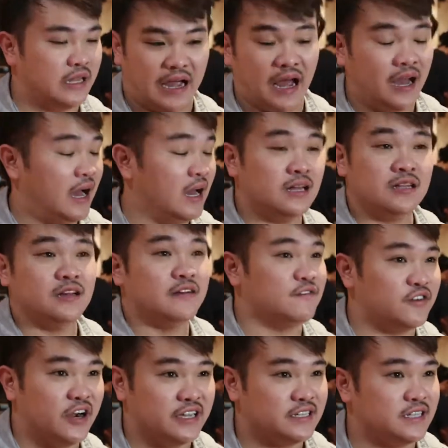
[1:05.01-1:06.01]
like I, I
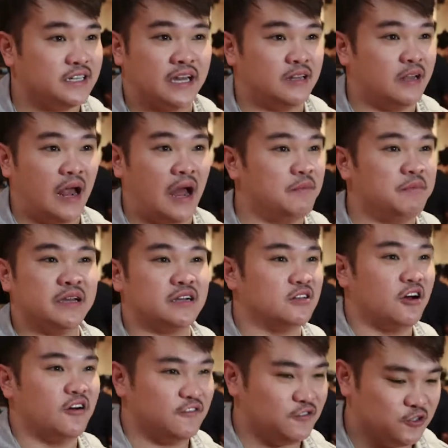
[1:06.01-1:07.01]
love writing and I make a
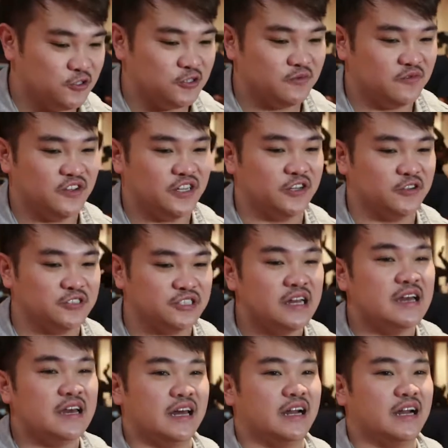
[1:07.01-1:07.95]
lot of YouTube videos,